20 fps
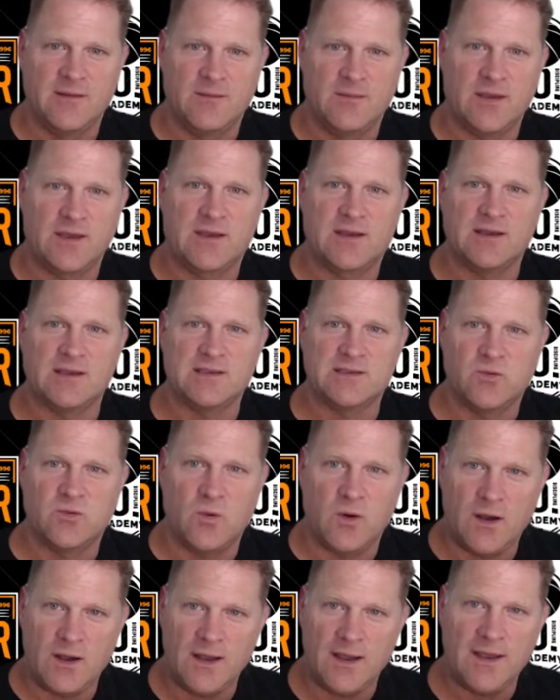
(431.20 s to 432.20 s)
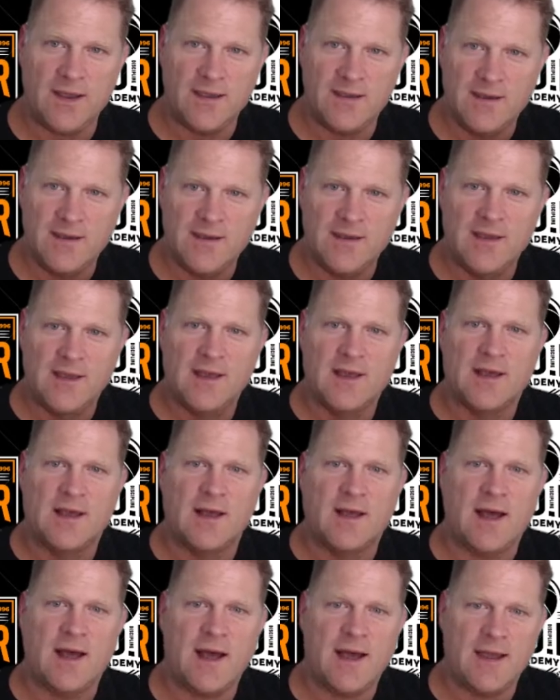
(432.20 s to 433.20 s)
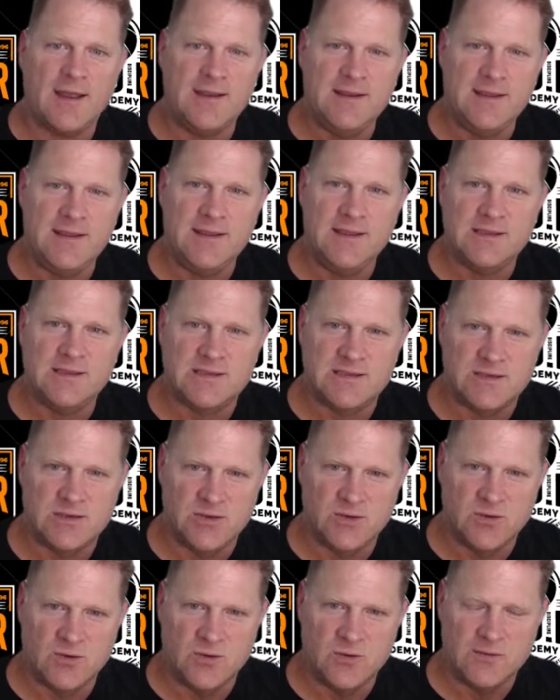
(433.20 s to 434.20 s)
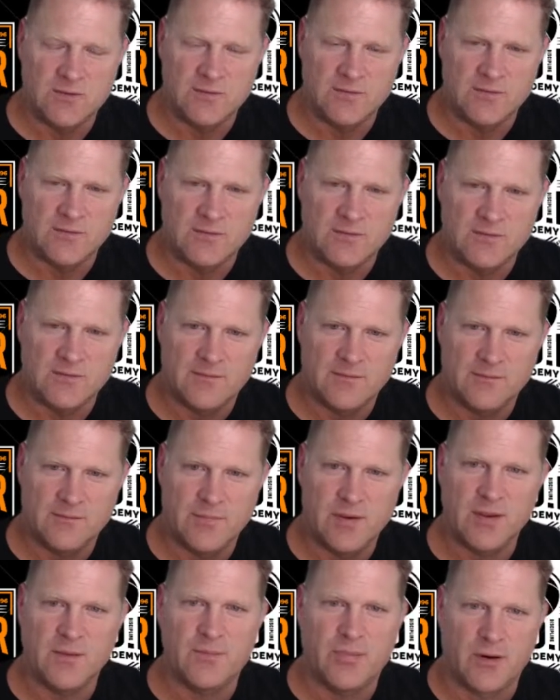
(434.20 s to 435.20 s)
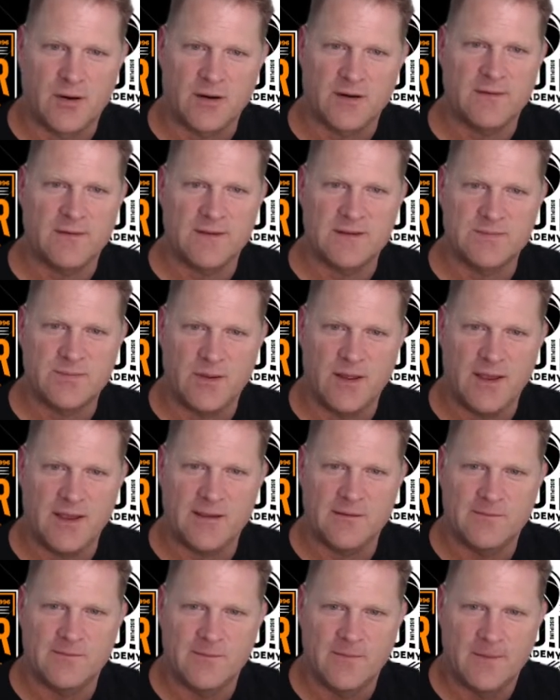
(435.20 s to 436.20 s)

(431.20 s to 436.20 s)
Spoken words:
Because why? I need to be a part of this play.